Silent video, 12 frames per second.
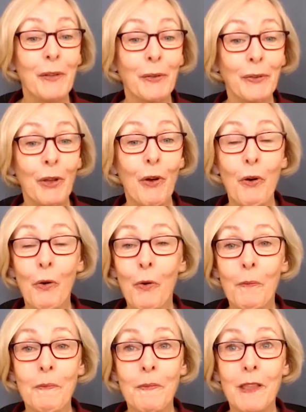
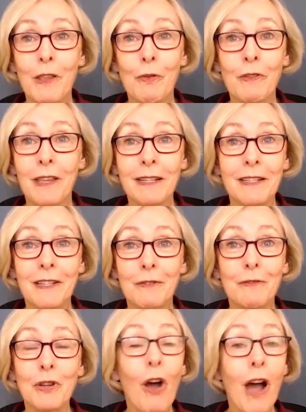So you get
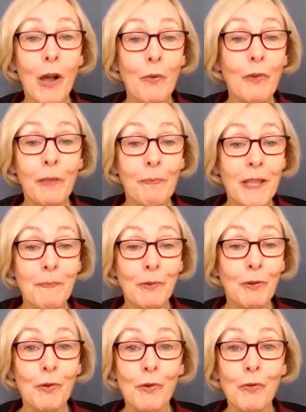to talk with
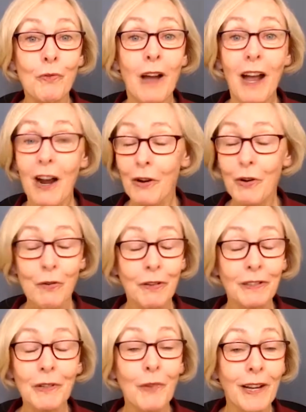people who are
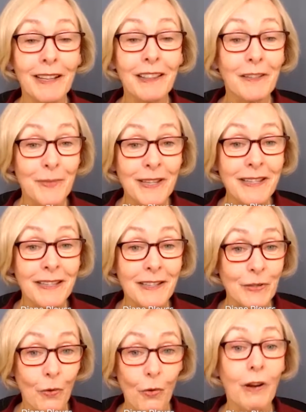currently running the
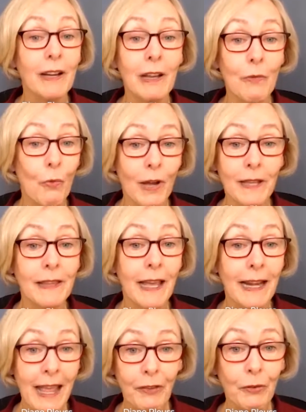business or anyone
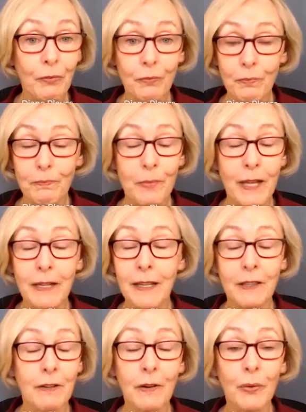that has been
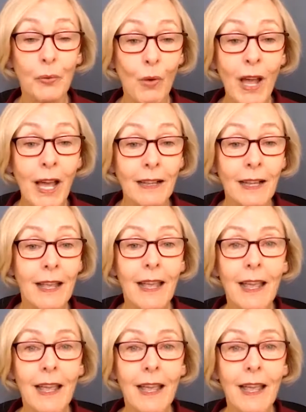in there as well.